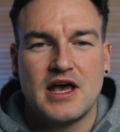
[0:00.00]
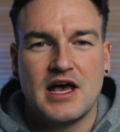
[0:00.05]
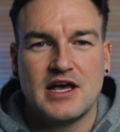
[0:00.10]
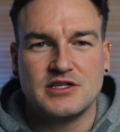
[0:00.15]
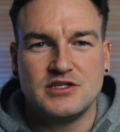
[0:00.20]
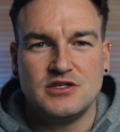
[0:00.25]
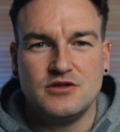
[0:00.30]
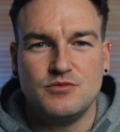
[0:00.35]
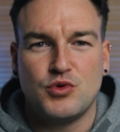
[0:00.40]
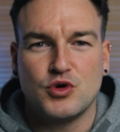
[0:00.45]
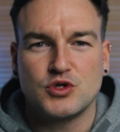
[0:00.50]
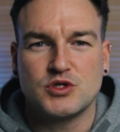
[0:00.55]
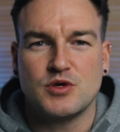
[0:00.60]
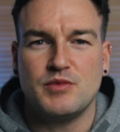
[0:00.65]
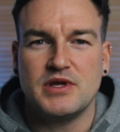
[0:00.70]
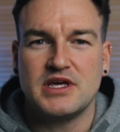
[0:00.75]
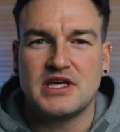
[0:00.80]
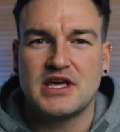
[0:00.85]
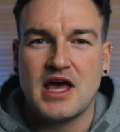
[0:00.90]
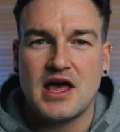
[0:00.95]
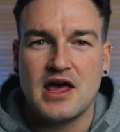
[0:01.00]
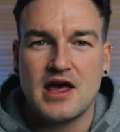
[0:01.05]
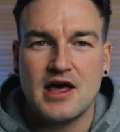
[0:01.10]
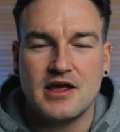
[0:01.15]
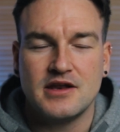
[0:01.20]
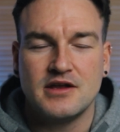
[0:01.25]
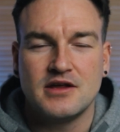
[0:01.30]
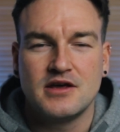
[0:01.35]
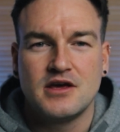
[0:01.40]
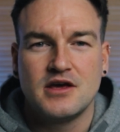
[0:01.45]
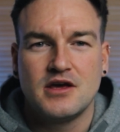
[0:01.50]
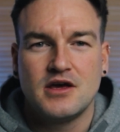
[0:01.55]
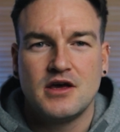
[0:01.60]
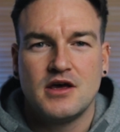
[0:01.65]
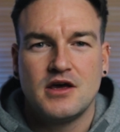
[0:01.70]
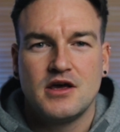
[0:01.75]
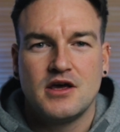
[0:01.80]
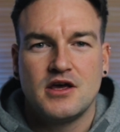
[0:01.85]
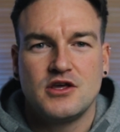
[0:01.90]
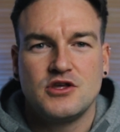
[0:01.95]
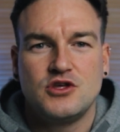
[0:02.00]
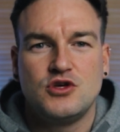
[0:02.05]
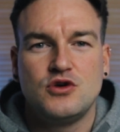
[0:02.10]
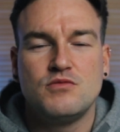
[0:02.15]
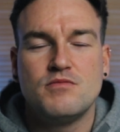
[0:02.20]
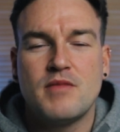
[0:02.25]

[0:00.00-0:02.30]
as you possibly can. You